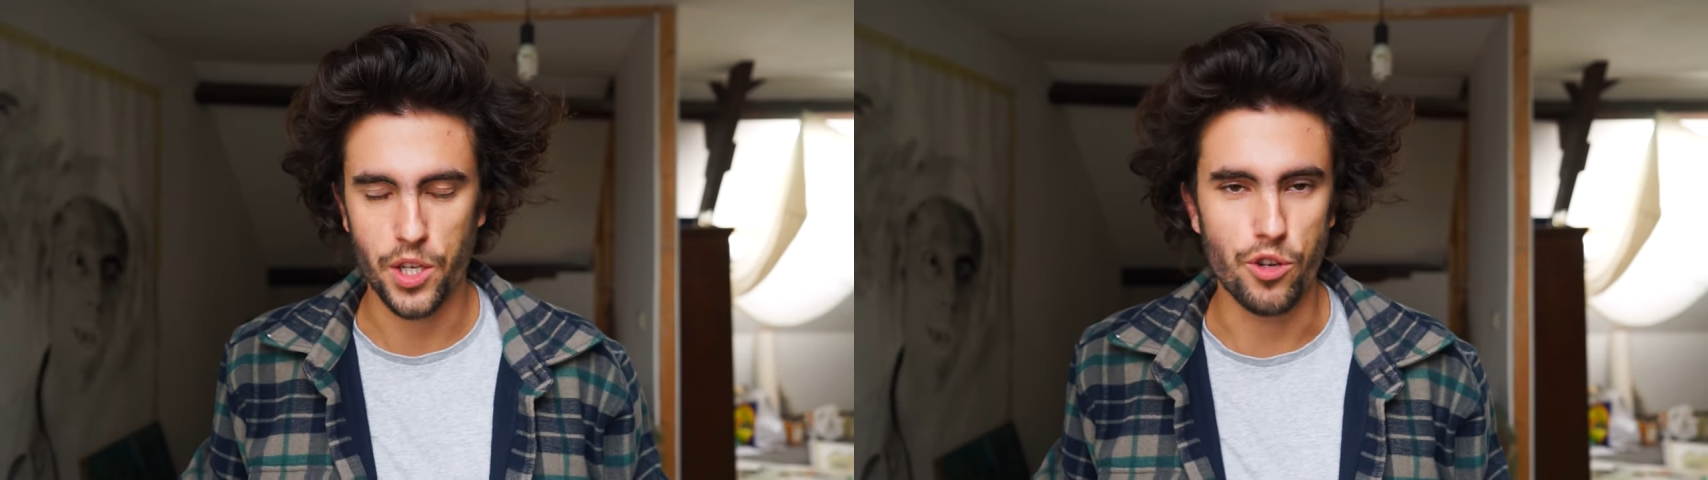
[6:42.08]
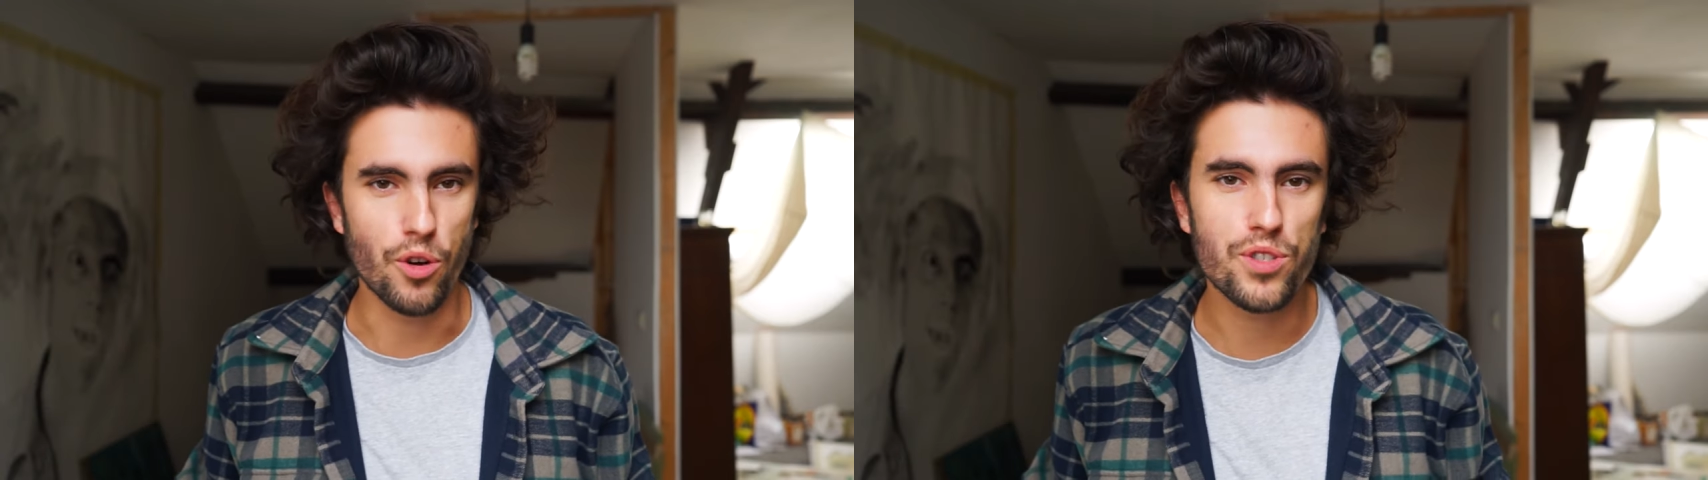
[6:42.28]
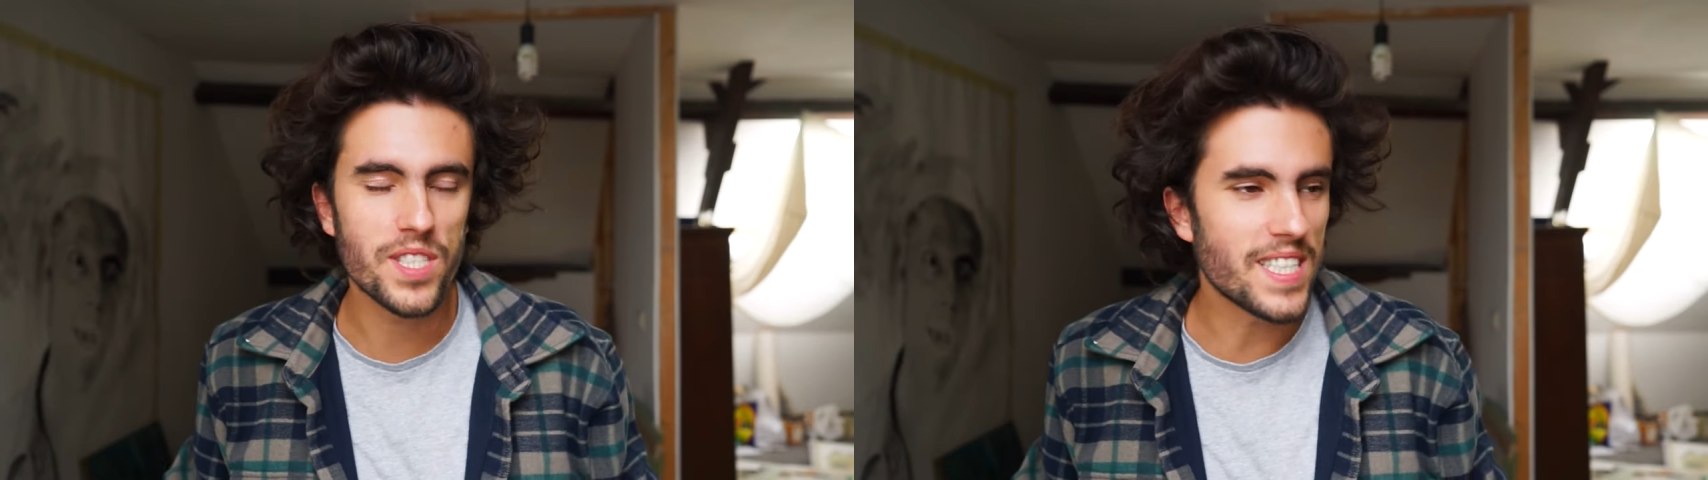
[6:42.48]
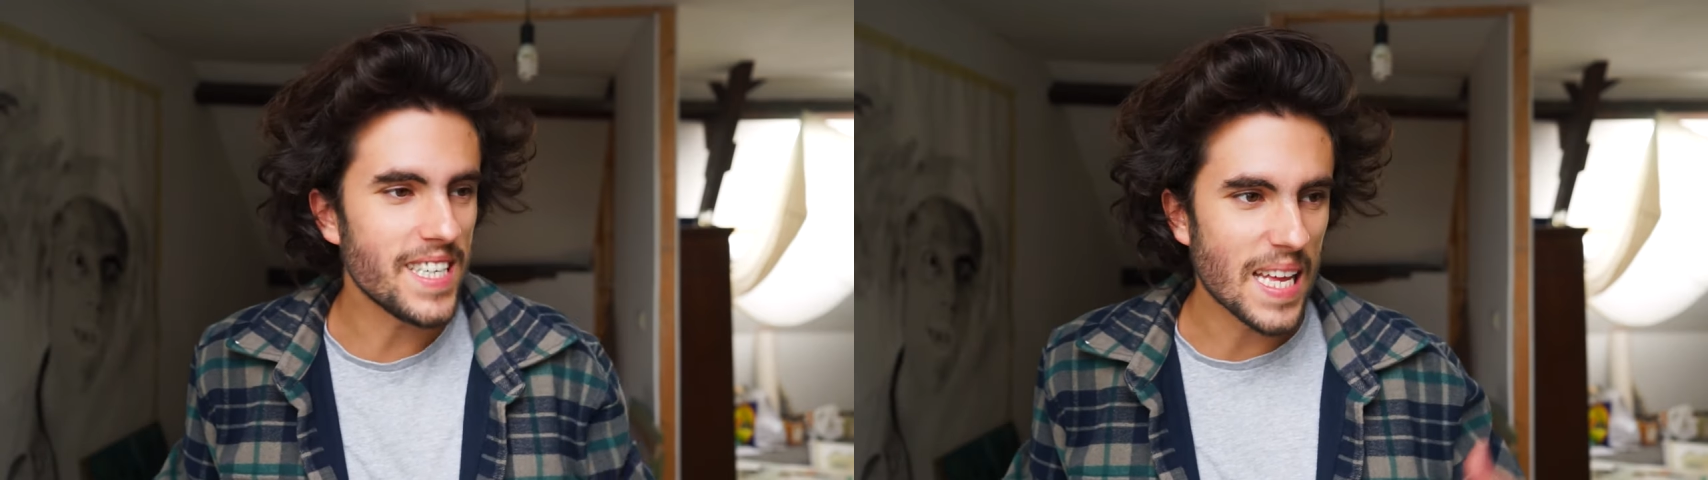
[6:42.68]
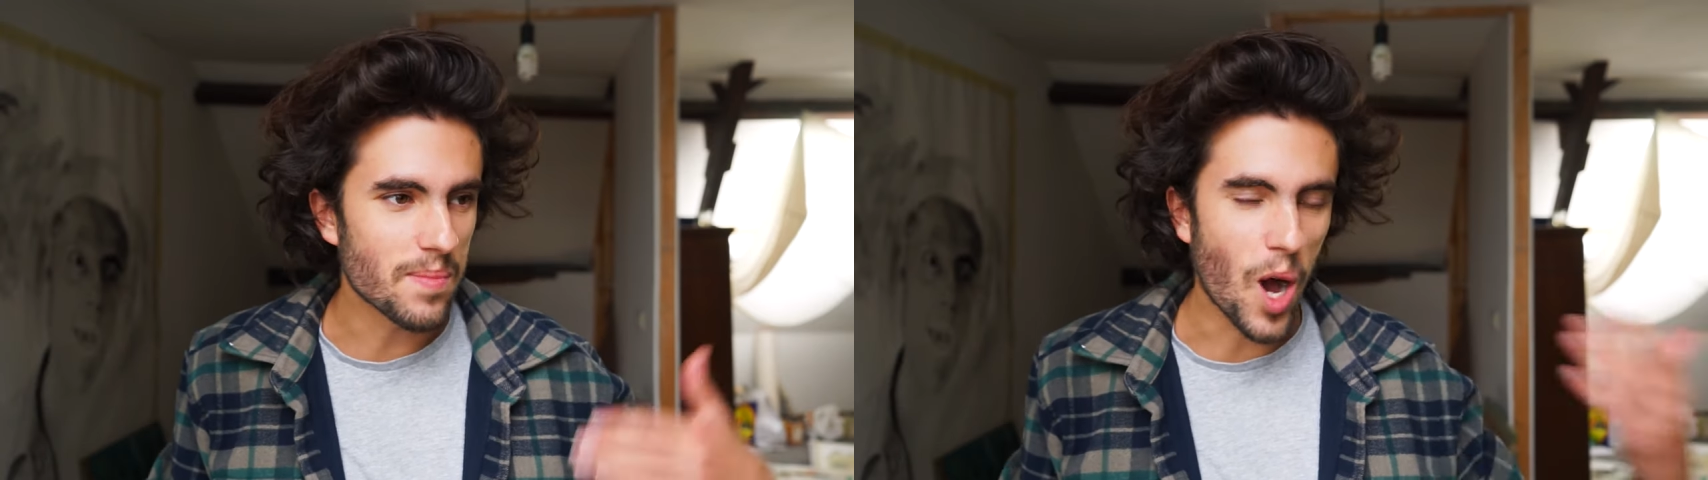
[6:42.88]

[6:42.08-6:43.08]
You don't see them